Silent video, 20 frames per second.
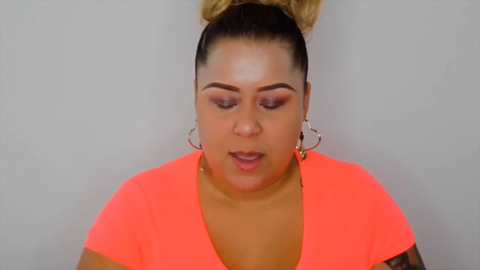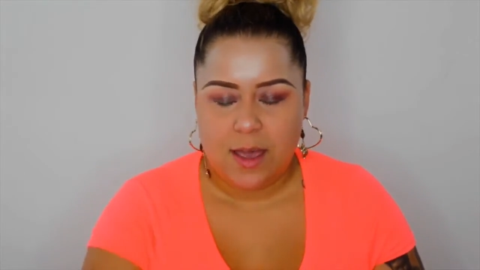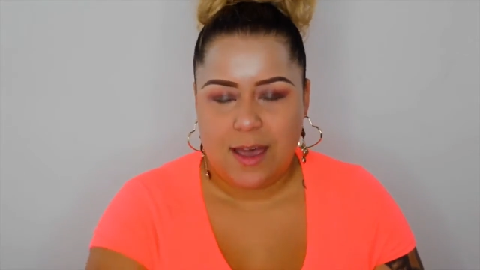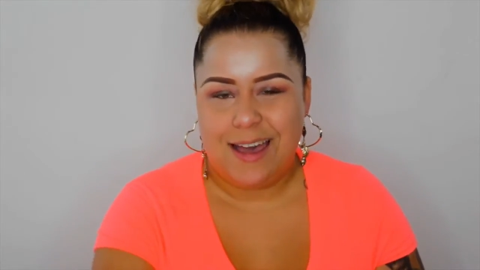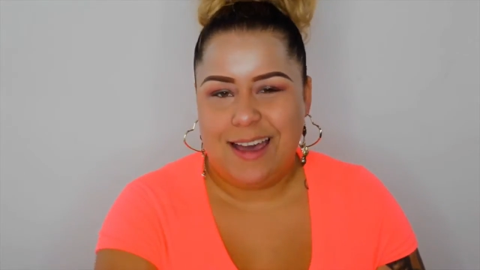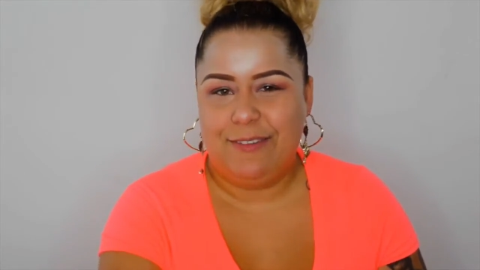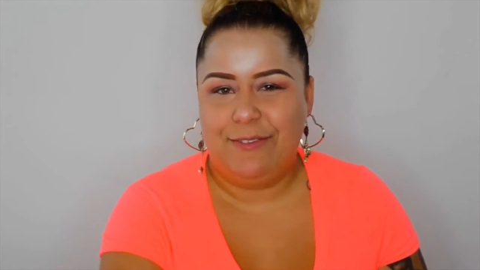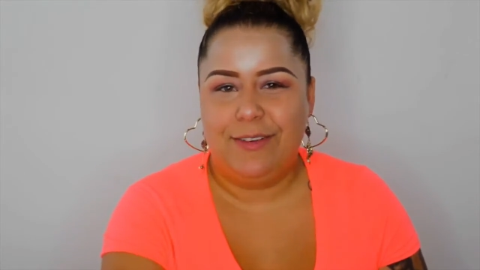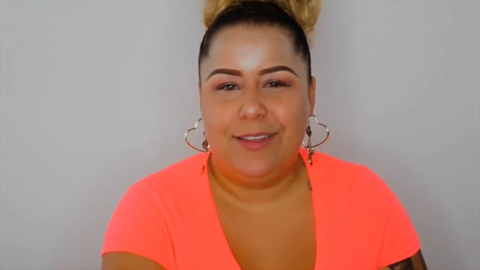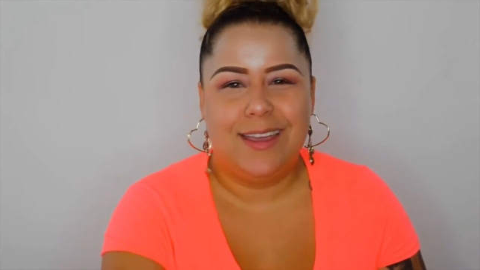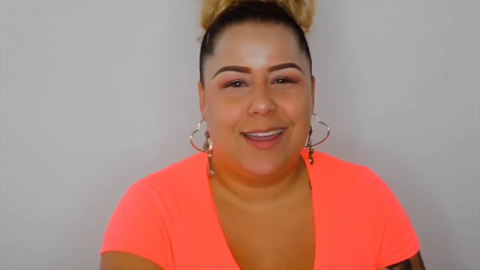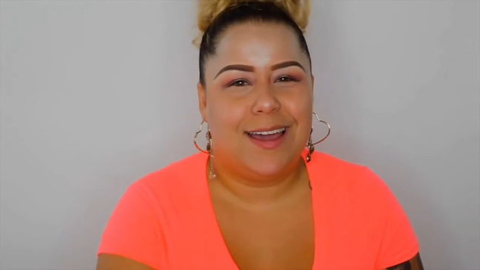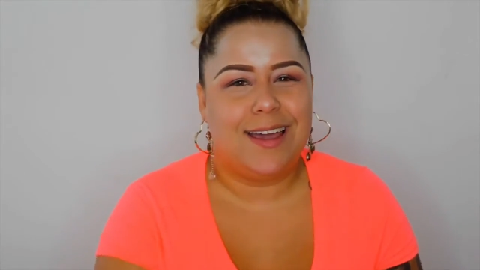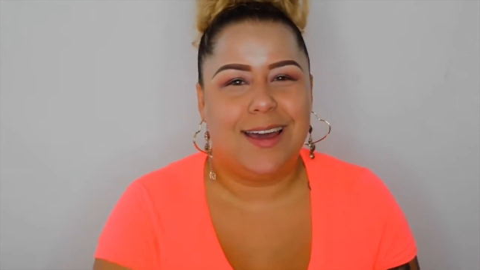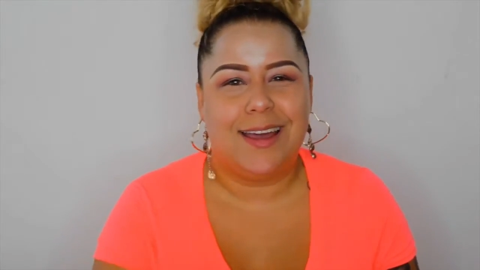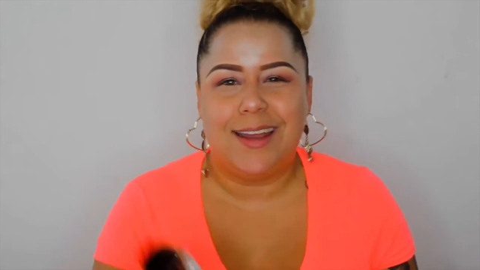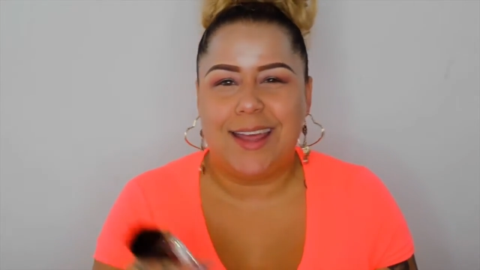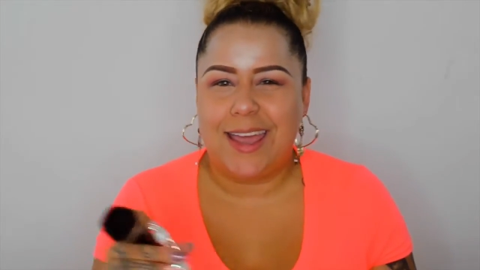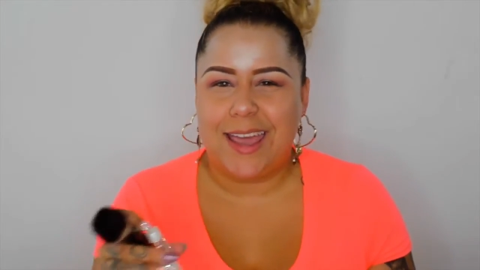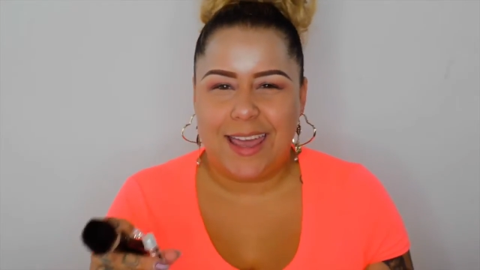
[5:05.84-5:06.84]
I feel like I
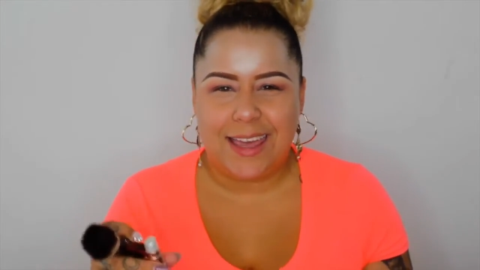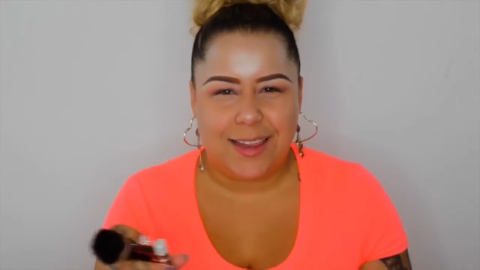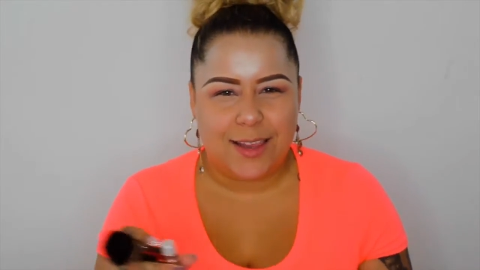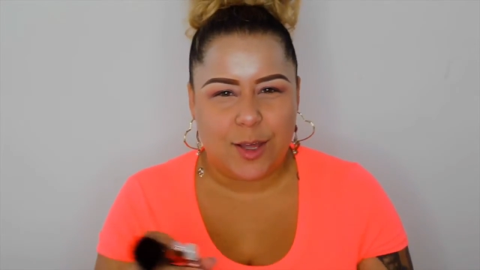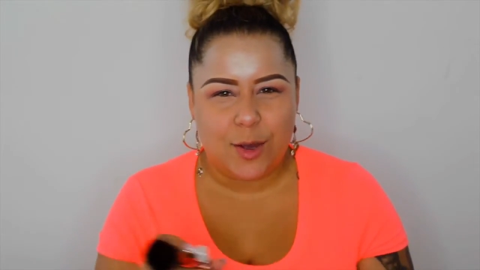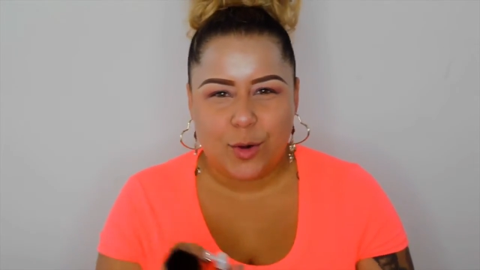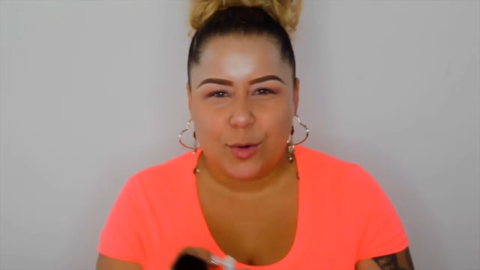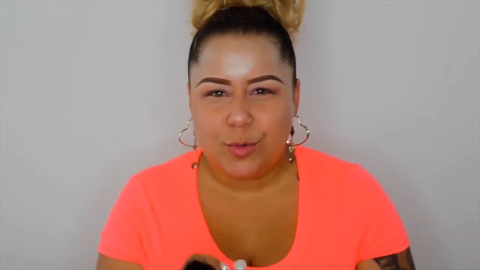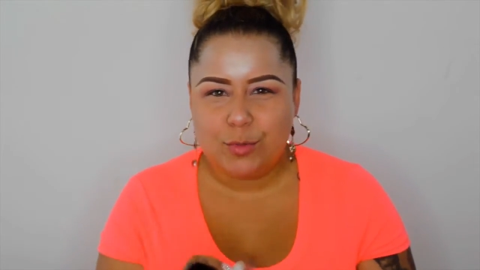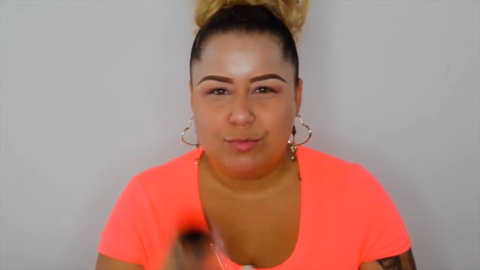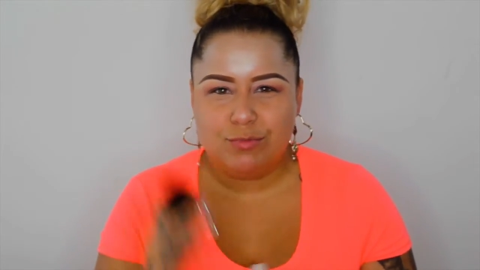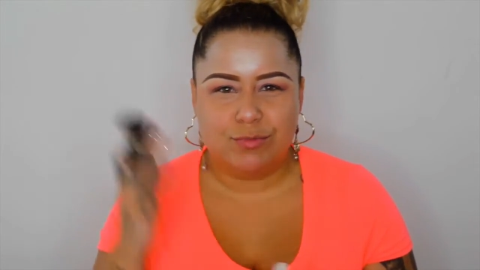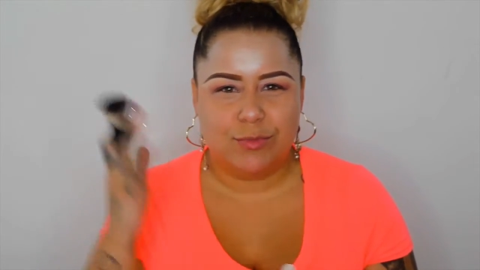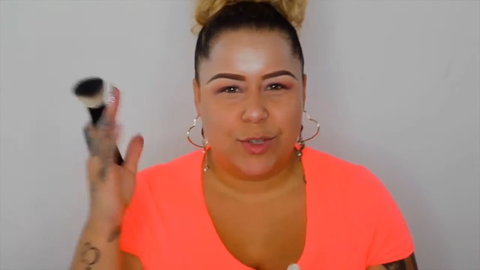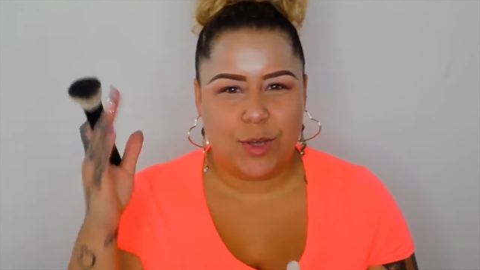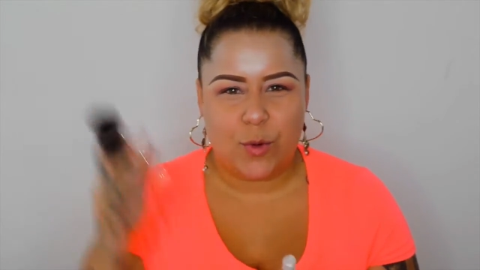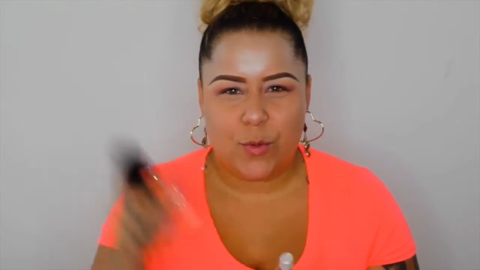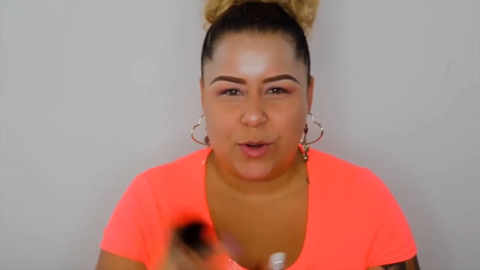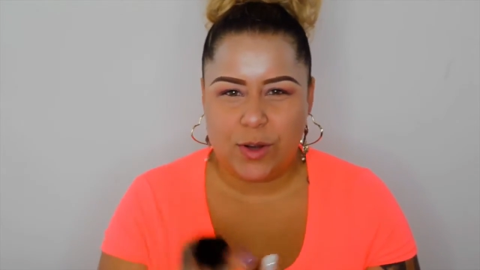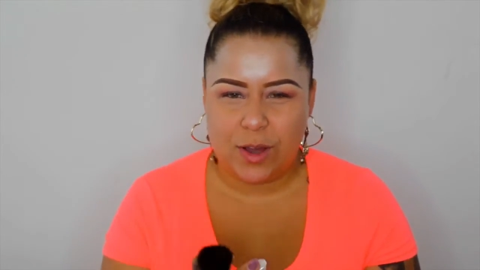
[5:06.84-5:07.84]
got a halo
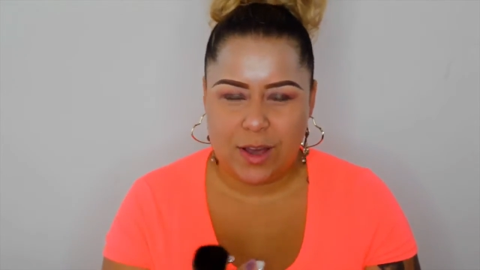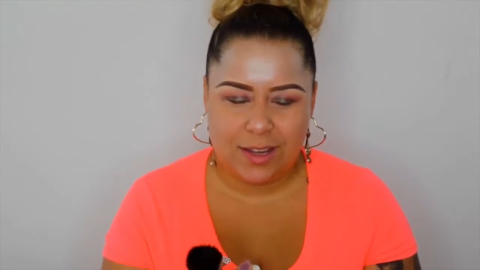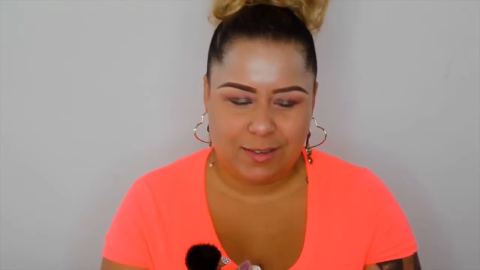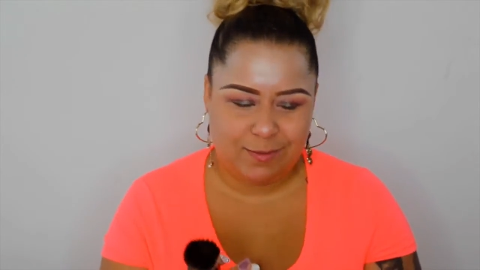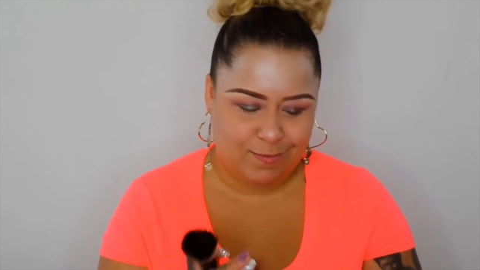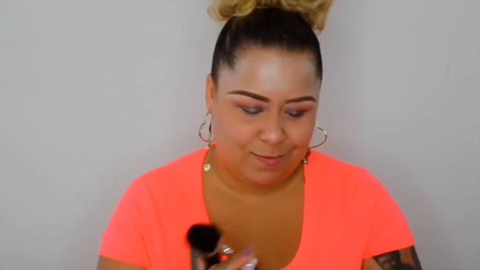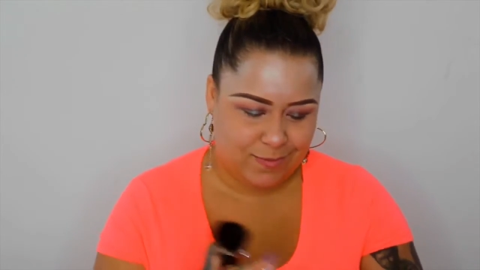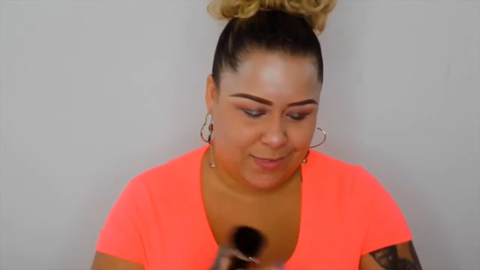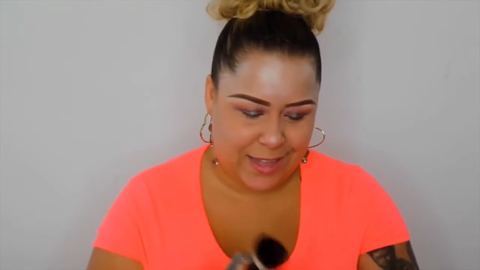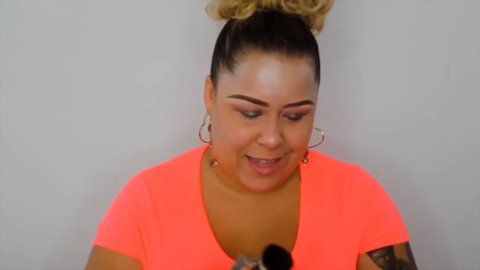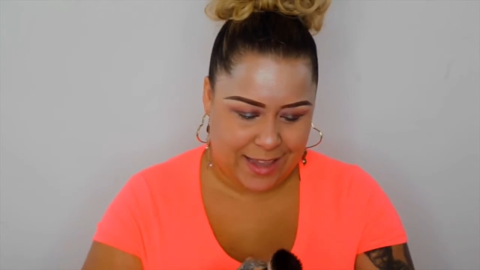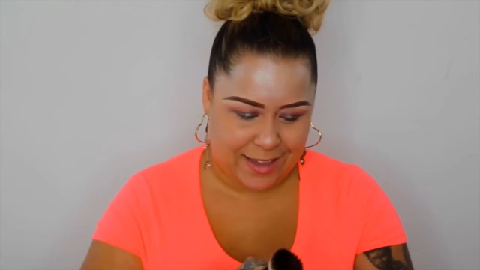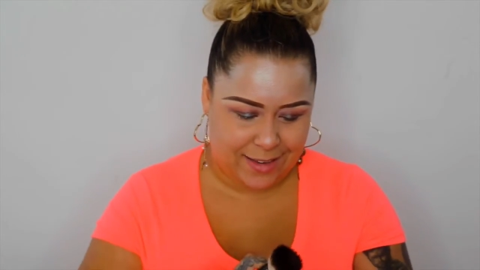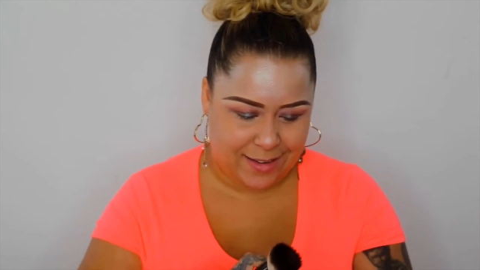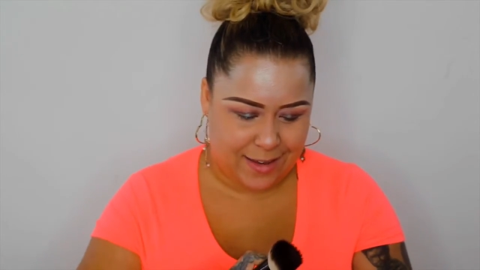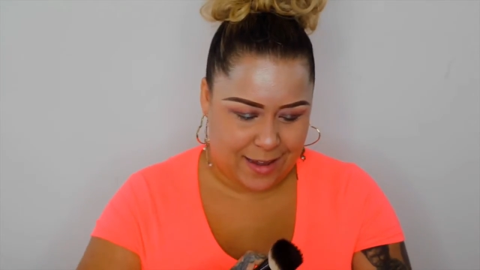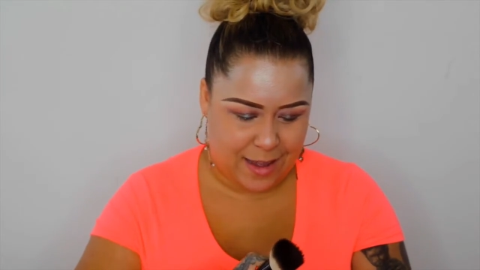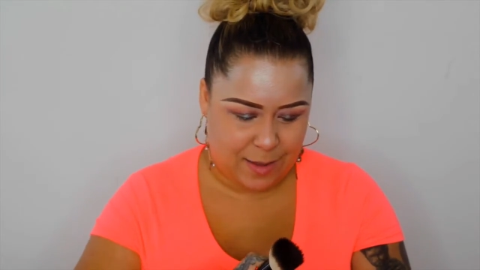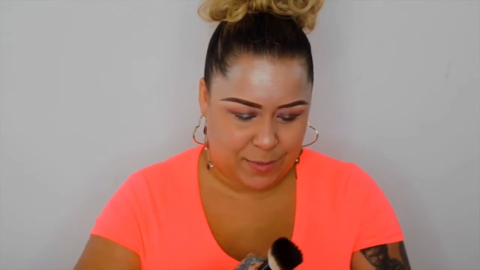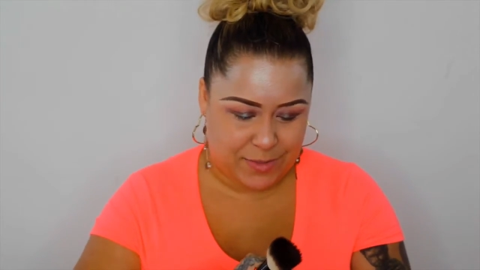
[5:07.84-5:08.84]
going on, like
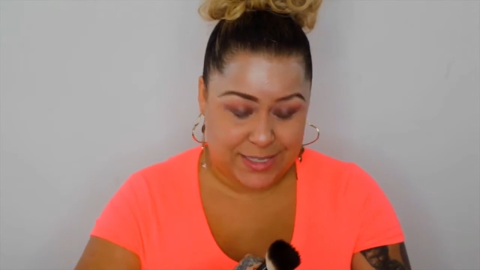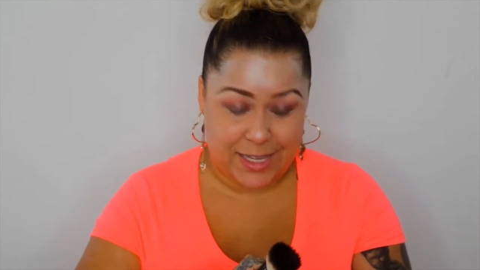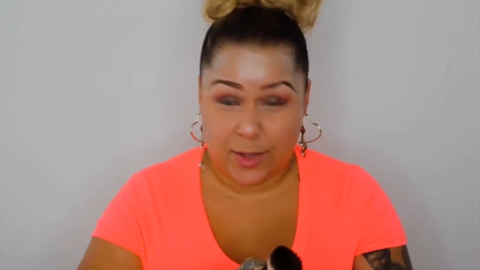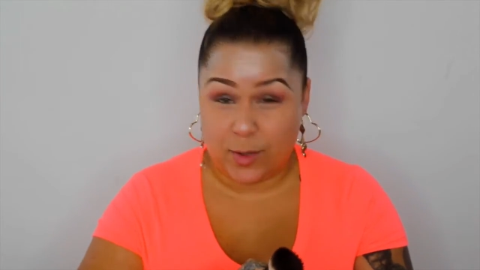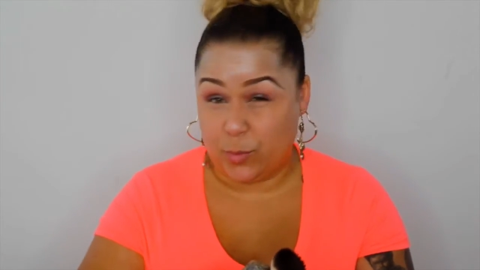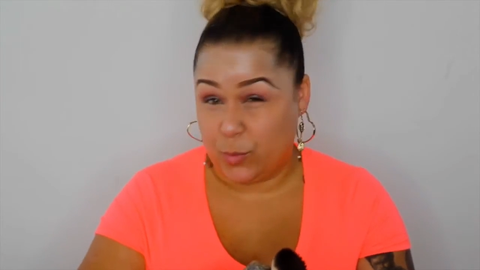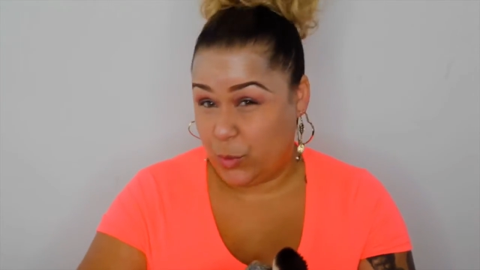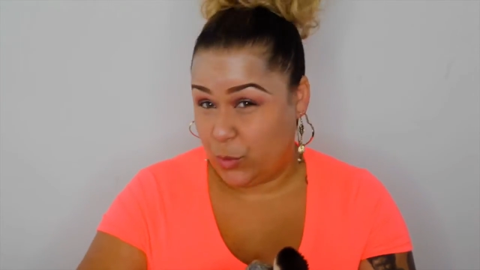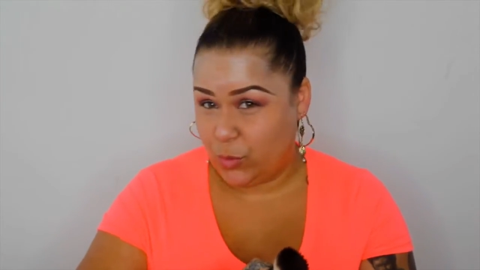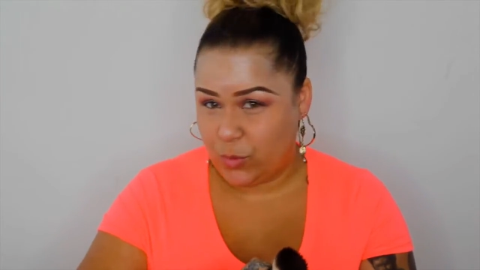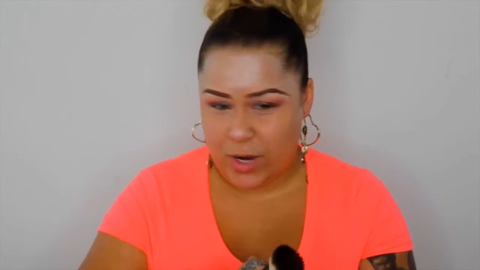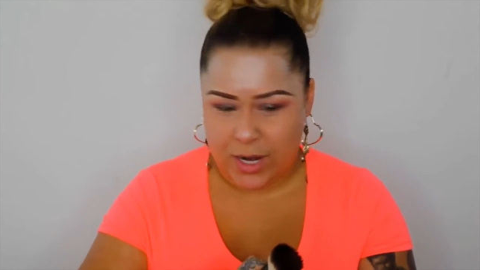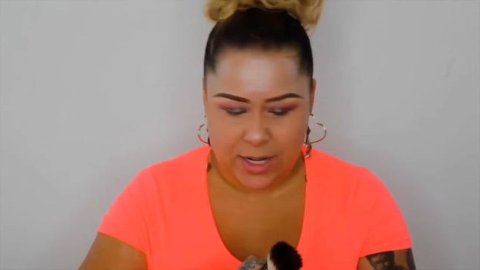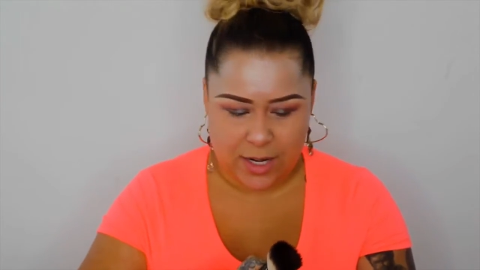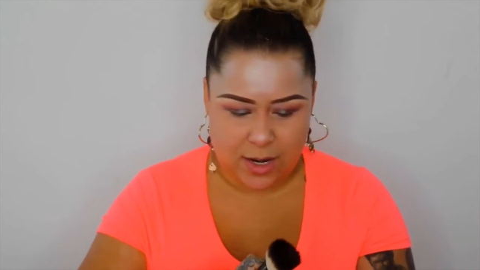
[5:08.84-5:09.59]
I'm Sailor Moon right